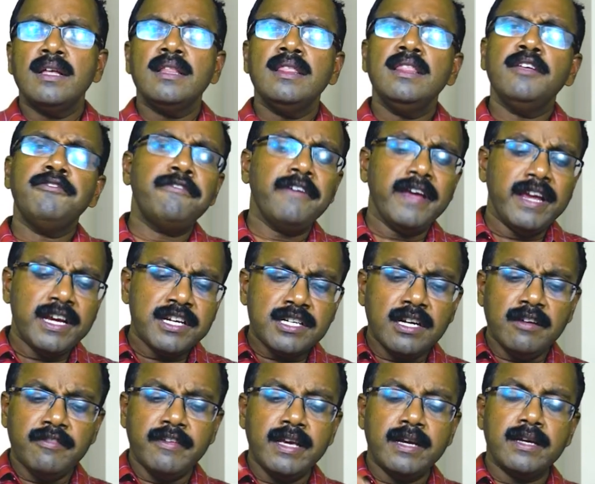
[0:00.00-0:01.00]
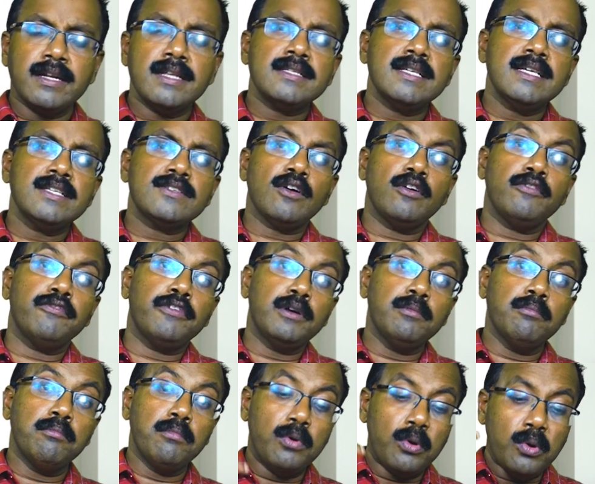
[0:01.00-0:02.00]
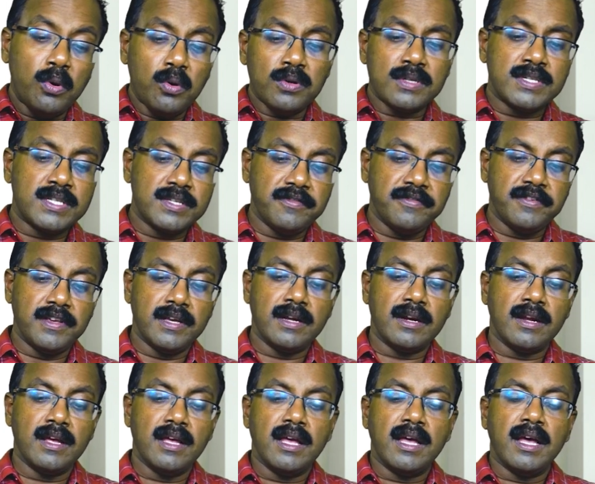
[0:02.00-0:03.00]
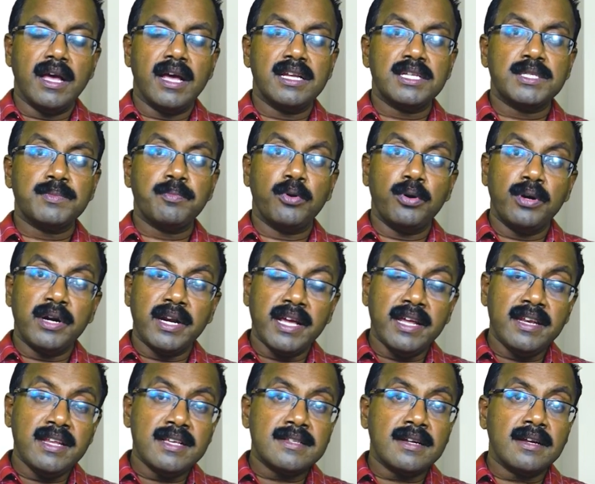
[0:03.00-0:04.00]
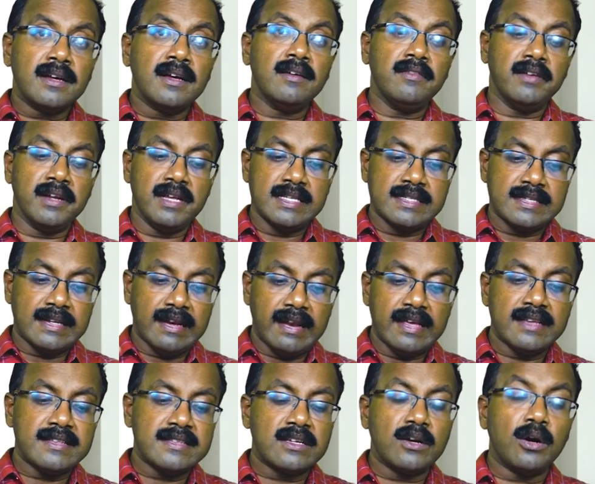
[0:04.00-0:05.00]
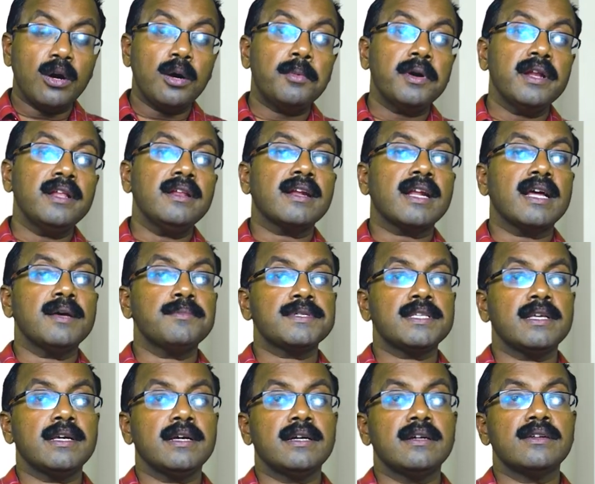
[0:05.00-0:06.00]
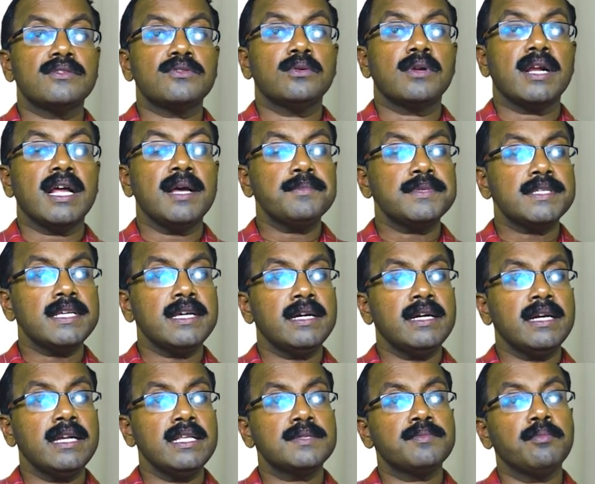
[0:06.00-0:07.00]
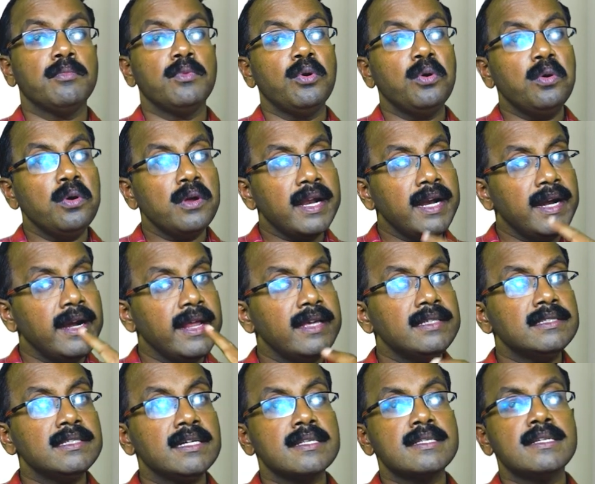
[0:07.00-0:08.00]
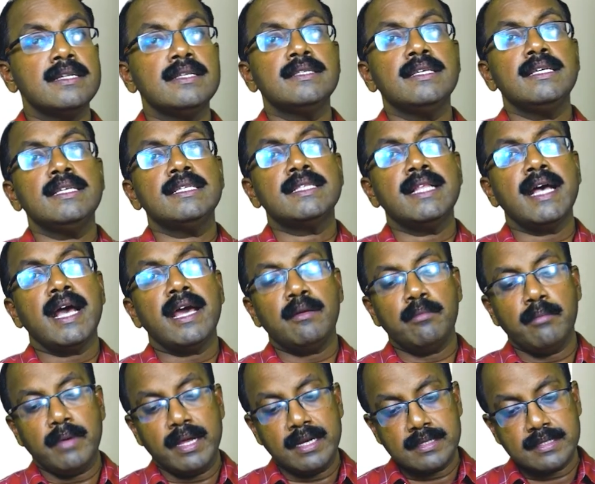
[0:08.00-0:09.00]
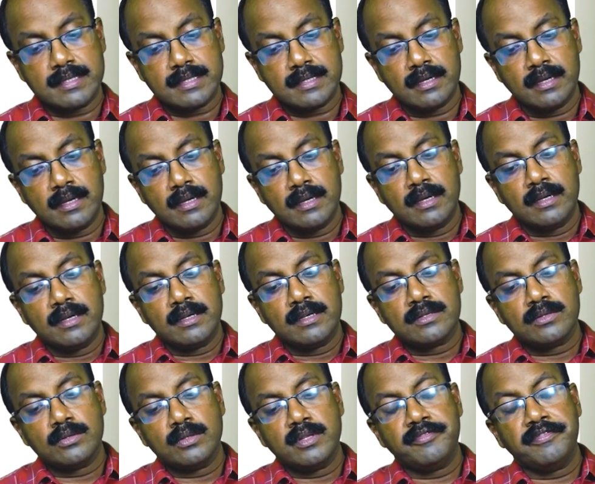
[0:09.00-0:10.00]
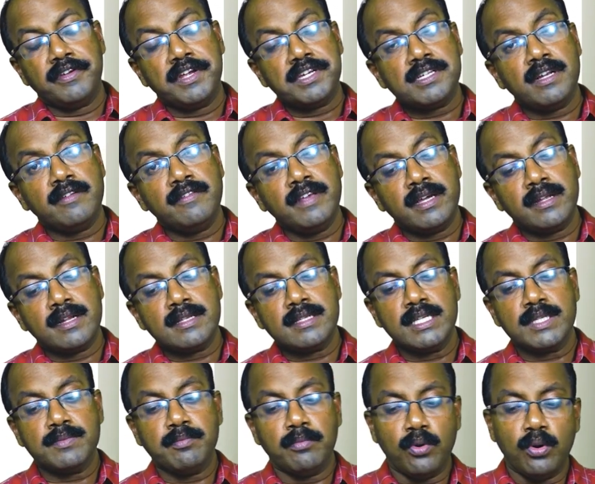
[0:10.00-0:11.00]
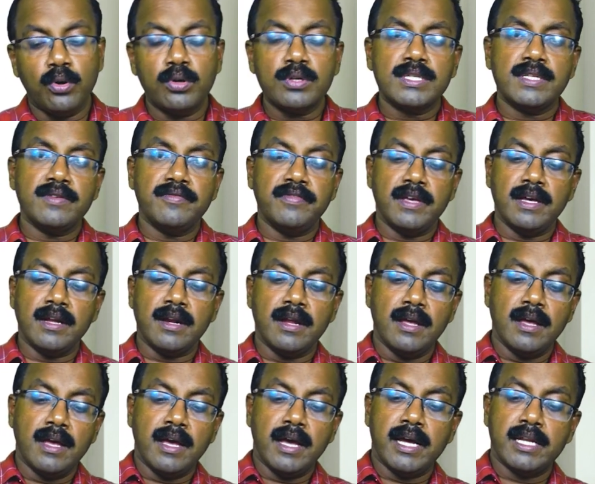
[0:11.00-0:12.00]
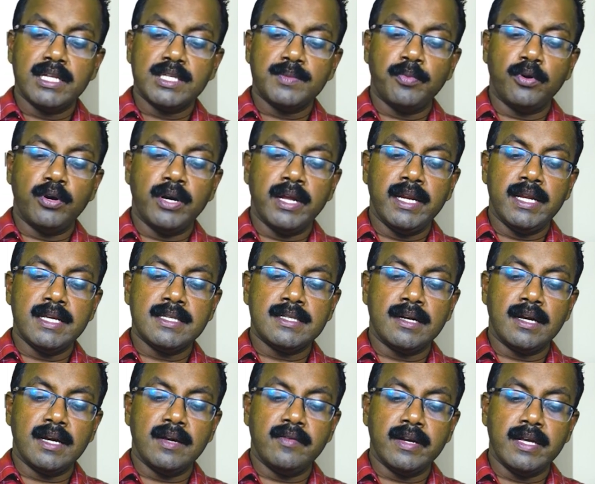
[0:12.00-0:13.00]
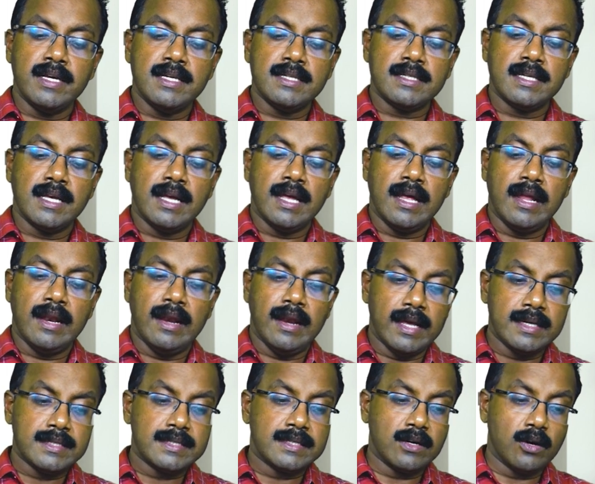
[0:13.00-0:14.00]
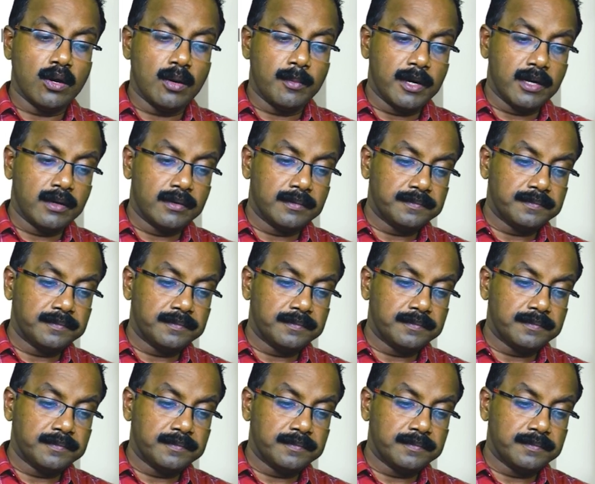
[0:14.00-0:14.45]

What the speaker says: The facial weakness is often more severe and spontaneous recovery is less common in Ramsay Hunt. So Ramsay Hunt is more a dangerous disease than Bells. So the facial weakness is more severe and spontaneous recovery is less common.